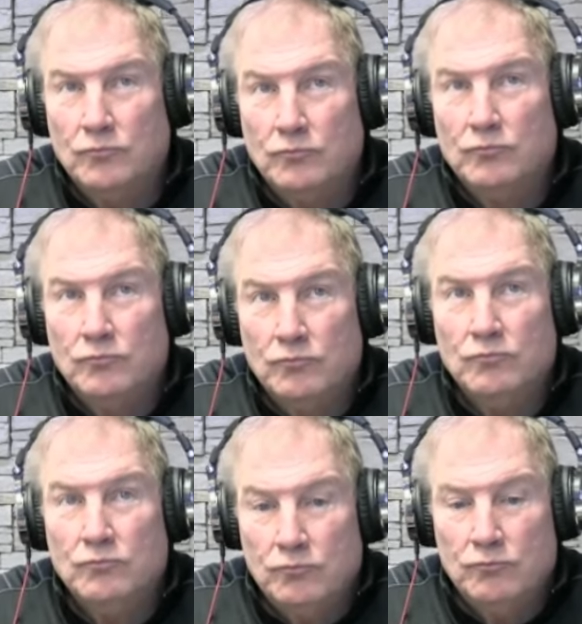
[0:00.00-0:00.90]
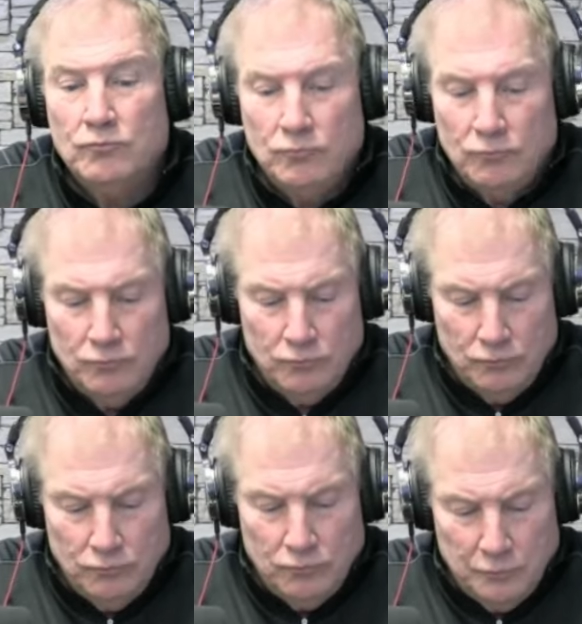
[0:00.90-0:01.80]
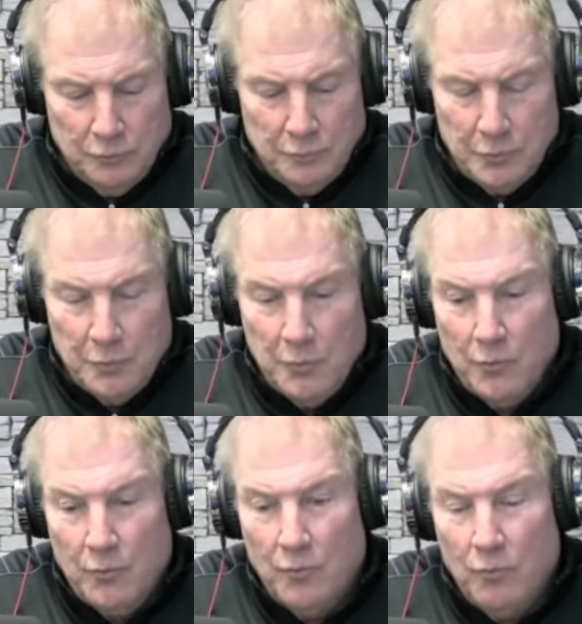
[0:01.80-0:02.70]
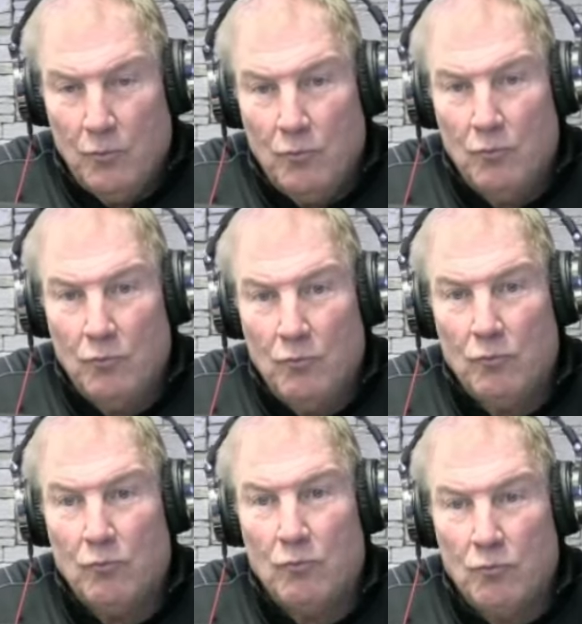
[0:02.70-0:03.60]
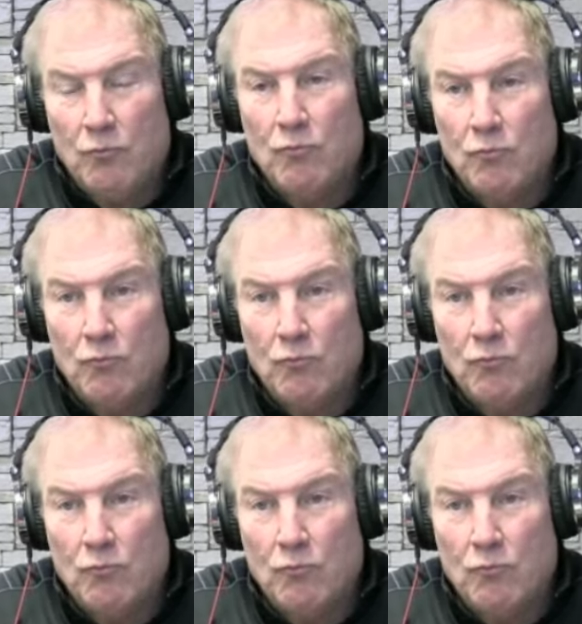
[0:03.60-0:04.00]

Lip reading: No words are spoken by the person on screen.